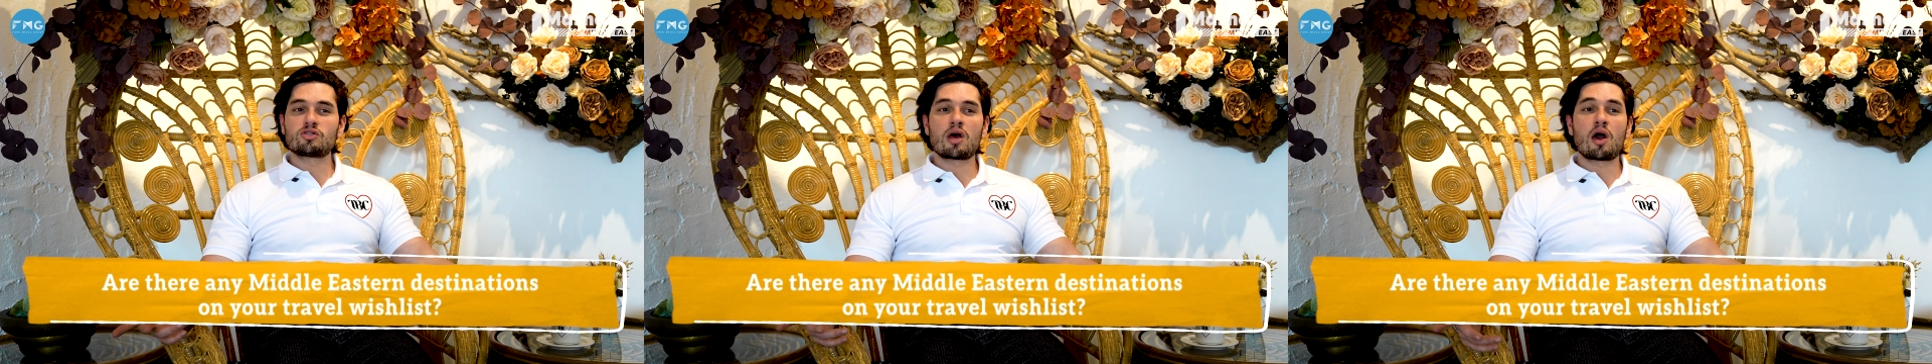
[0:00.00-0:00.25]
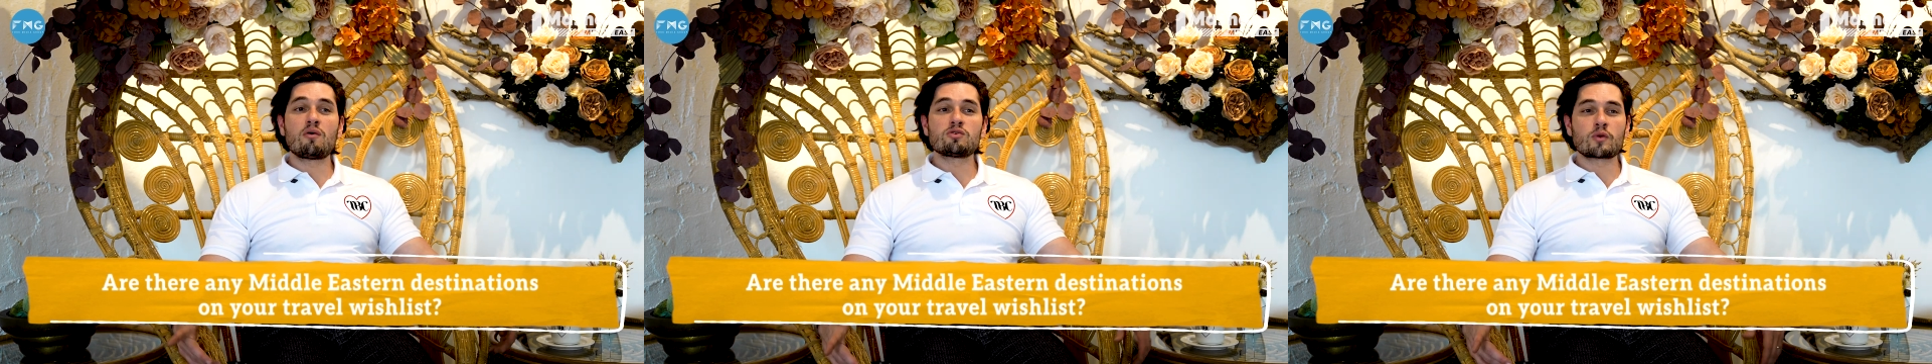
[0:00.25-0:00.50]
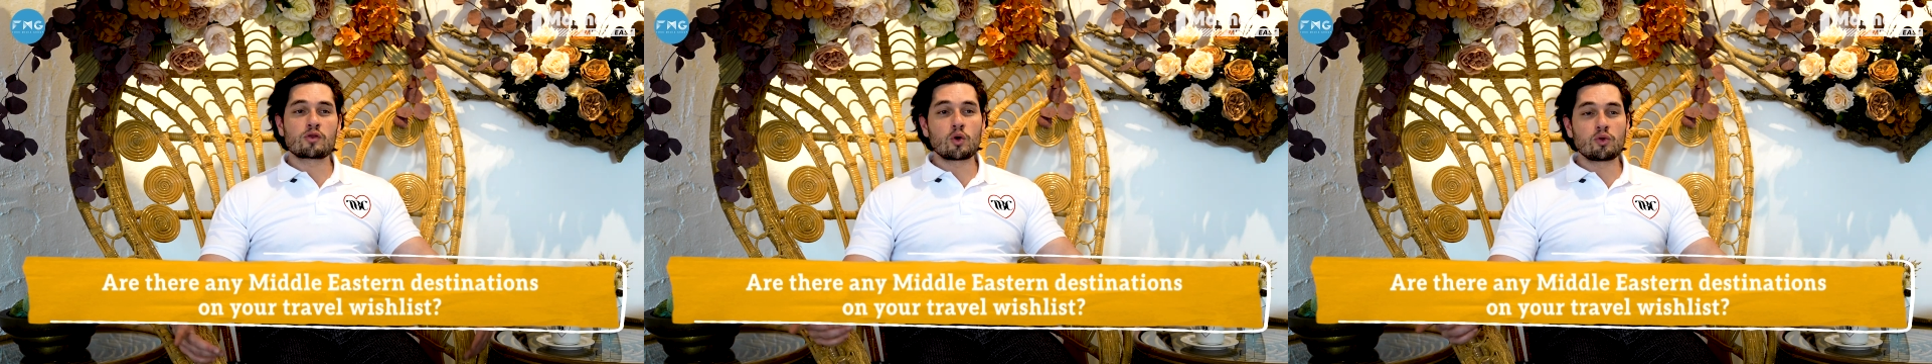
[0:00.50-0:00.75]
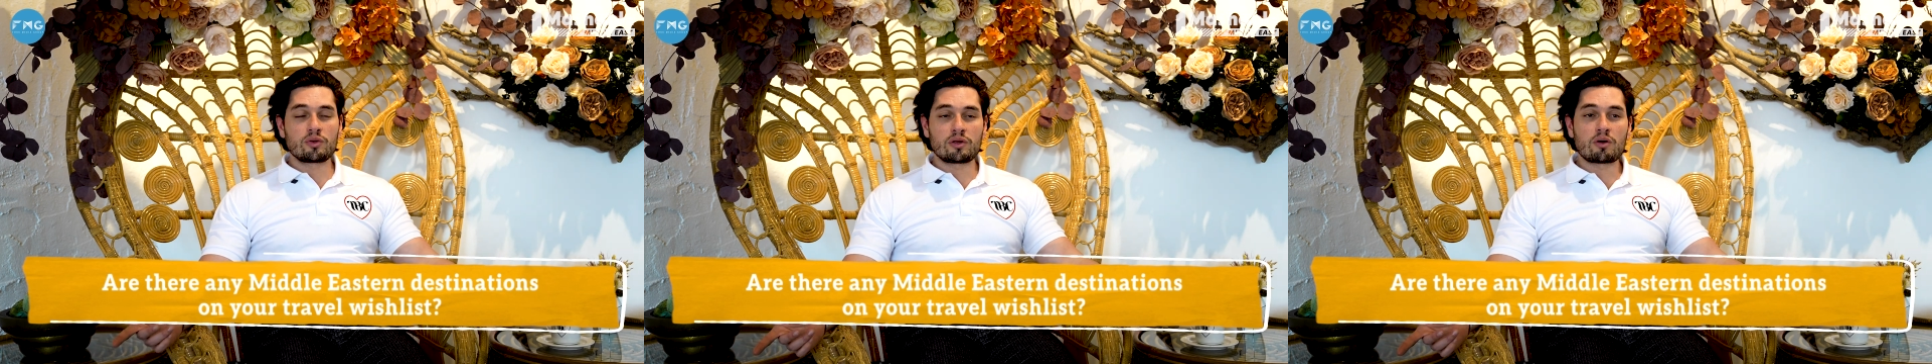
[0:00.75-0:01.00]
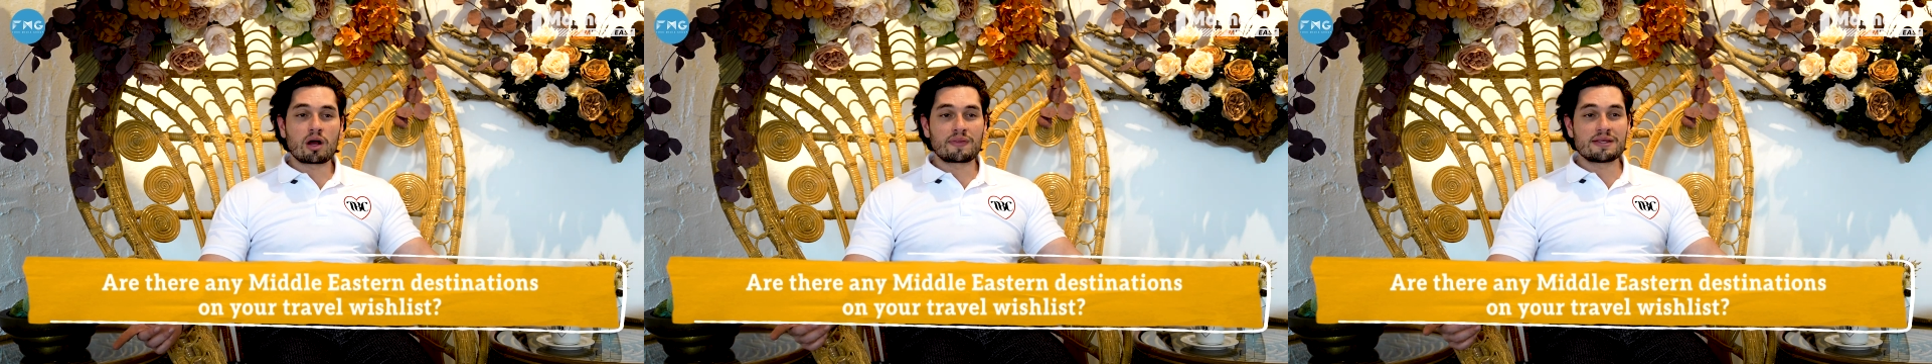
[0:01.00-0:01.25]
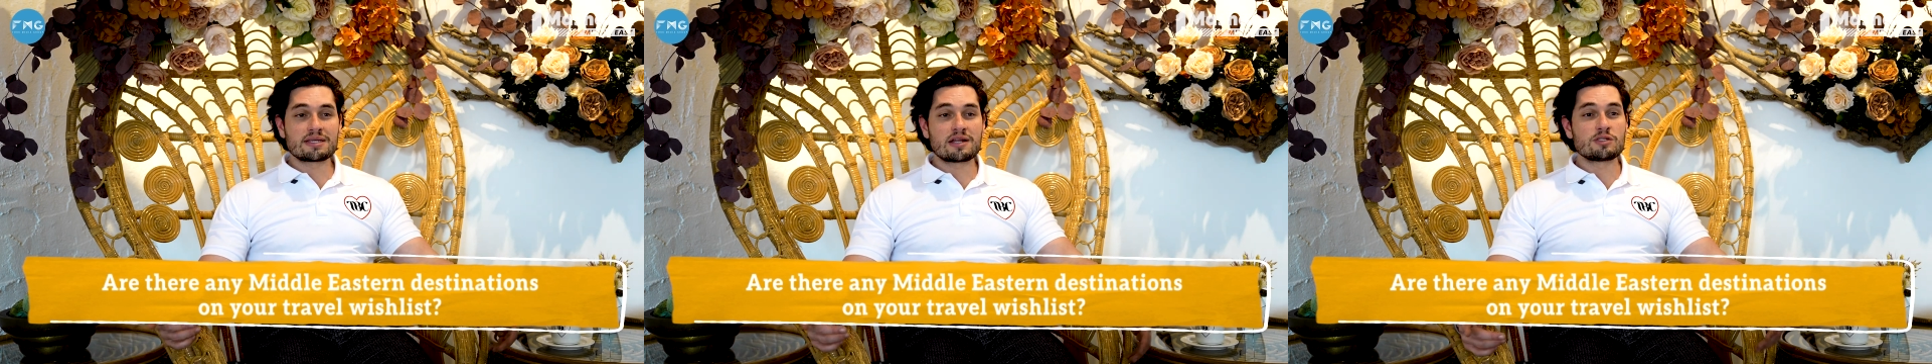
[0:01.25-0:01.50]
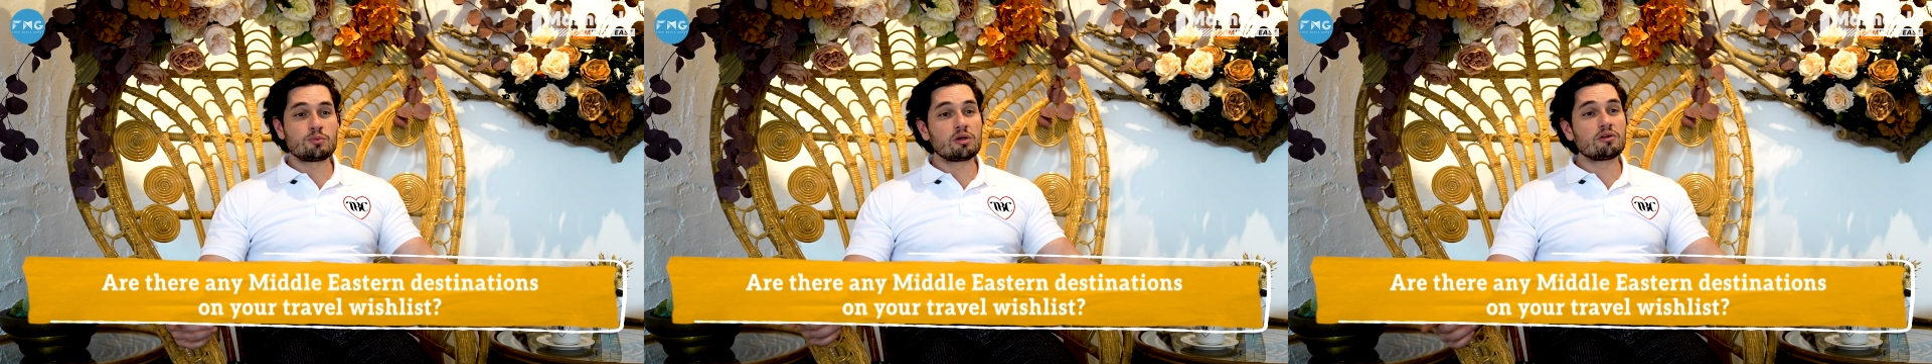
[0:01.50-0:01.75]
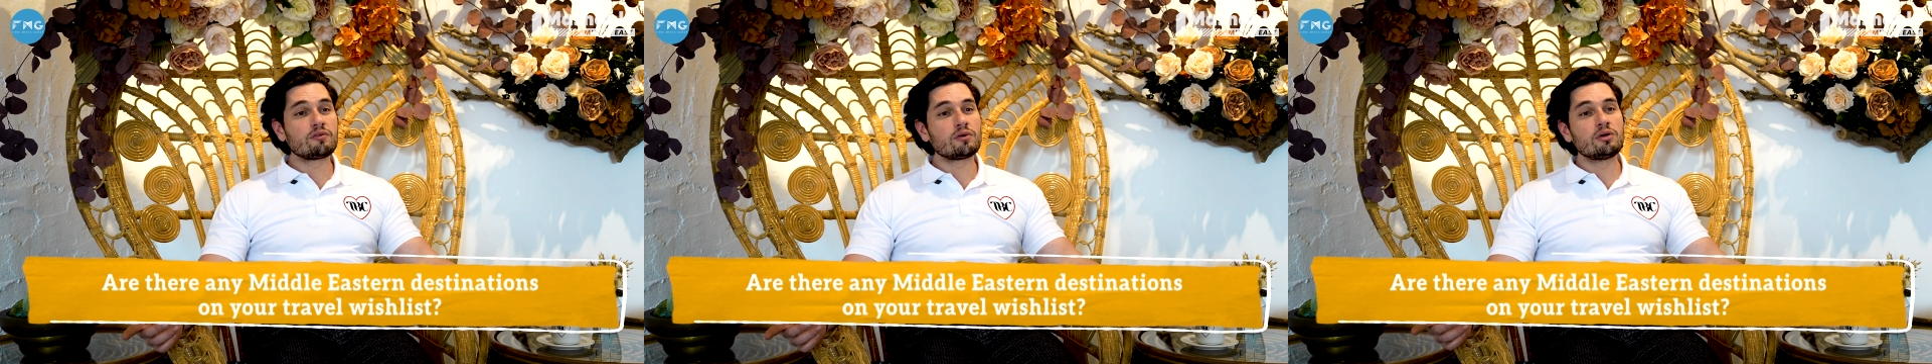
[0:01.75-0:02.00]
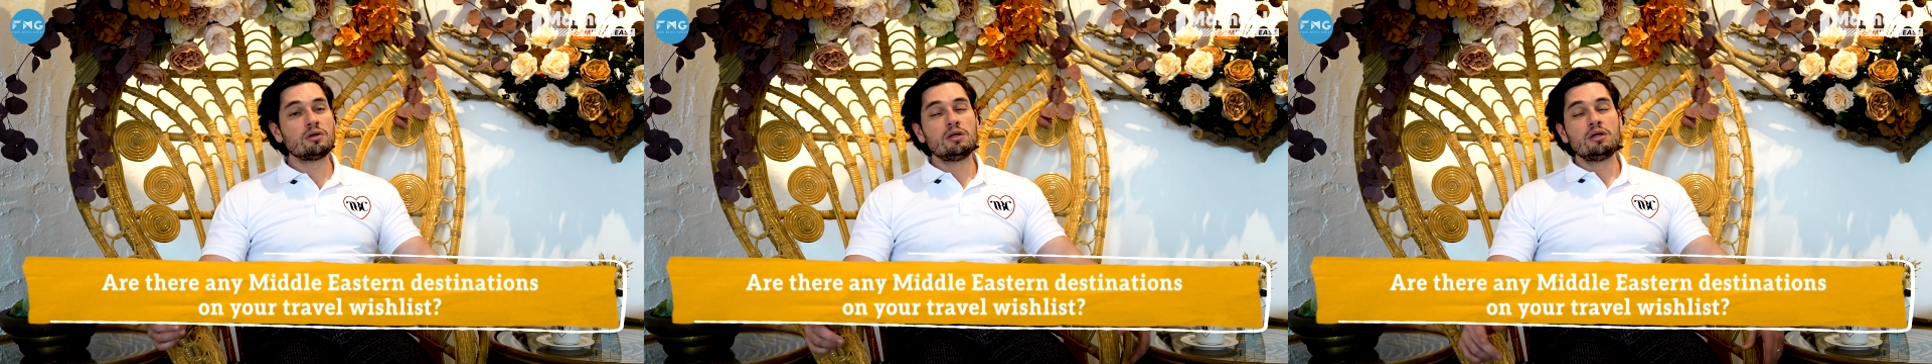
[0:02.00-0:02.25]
so I always want to go to Iraq. They said it's beautiful.